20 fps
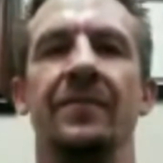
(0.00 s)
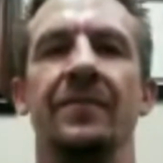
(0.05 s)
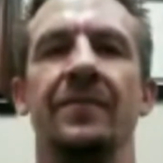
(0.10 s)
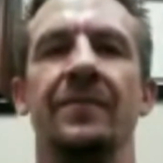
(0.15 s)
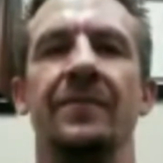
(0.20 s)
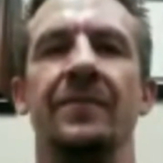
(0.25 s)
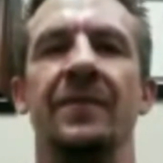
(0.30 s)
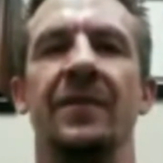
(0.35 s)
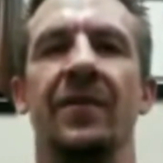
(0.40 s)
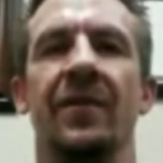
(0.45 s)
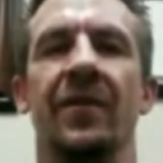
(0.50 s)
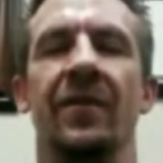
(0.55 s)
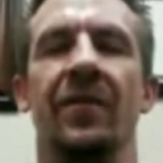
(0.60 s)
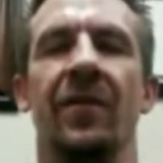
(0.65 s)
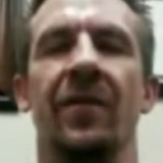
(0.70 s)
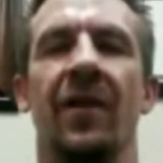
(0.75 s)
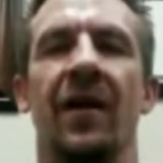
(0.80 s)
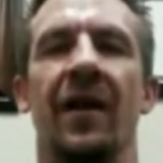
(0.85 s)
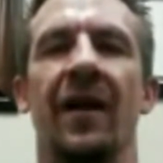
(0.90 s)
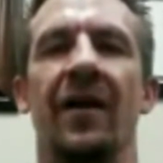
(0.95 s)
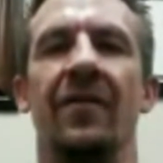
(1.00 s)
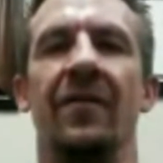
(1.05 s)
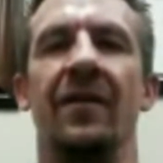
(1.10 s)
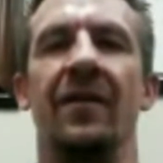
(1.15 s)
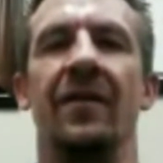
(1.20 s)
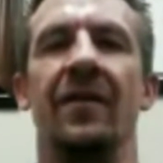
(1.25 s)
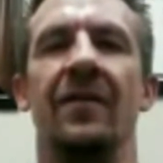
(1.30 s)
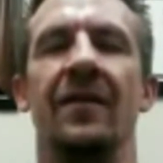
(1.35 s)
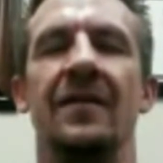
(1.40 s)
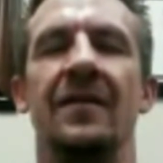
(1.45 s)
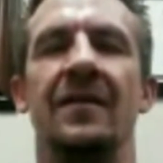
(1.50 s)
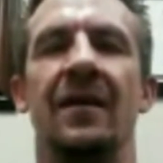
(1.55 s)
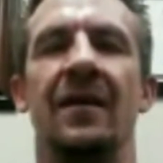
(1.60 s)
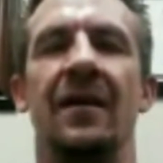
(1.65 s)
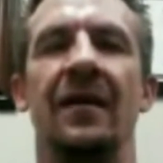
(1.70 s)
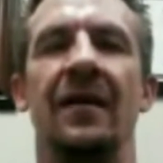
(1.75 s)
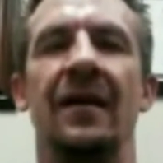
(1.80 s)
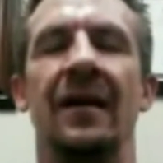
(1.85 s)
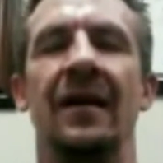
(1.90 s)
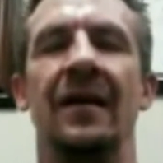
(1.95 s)
You know, there are a lot out there, and
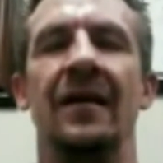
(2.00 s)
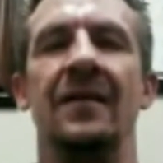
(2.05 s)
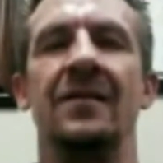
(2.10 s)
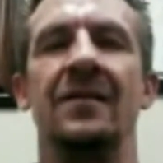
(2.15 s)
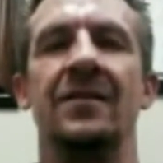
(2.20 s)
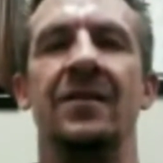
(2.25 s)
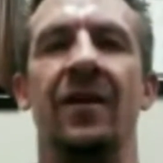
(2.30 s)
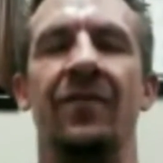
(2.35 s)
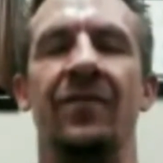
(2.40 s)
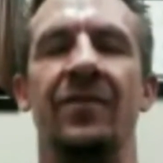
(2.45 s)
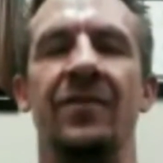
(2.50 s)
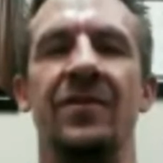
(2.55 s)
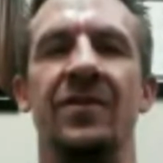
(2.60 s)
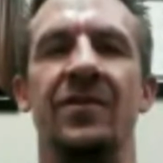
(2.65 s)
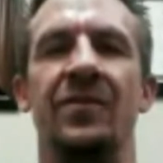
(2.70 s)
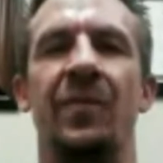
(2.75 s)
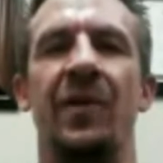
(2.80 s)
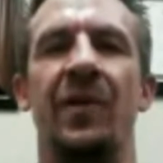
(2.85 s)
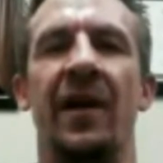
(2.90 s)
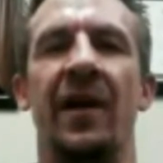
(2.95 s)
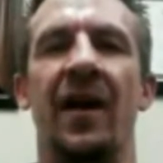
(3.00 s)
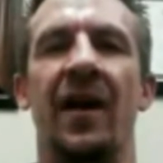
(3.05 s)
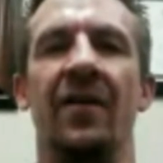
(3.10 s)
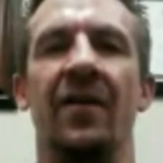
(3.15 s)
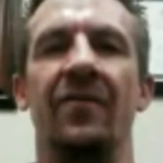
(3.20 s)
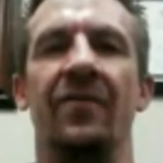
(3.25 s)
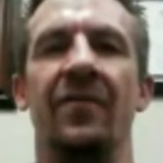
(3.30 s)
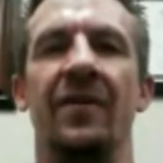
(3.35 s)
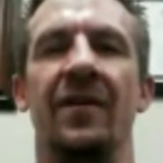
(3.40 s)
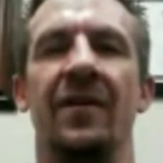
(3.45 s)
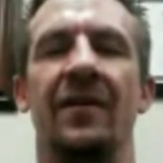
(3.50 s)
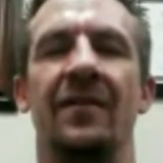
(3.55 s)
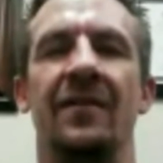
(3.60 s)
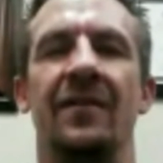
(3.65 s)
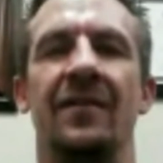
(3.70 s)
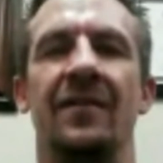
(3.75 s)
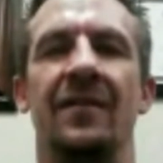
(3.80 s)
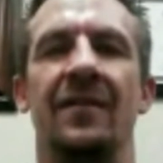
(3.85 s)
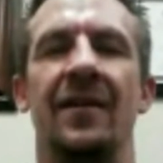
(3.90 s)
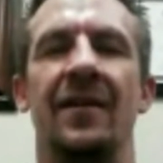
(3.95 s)
it's tough to just pick out of
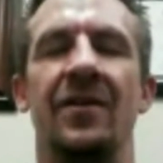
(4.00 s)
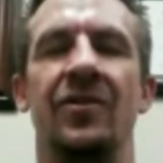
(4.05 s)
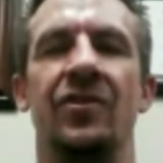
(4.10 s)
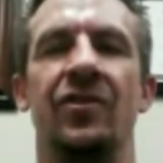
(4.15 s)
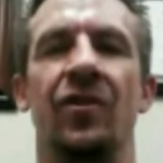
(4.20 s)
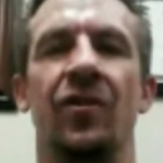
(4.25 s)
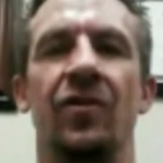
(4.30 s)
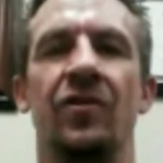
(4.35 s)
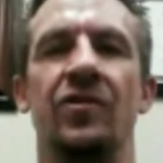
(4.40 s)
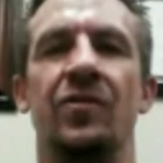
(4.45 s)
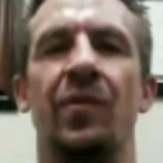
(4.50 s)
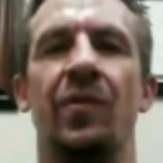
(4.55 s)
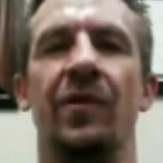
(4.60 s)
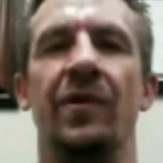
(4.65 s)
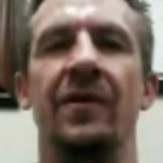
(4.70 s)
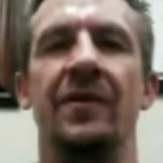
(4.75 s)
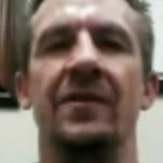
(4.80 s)
an insurance book.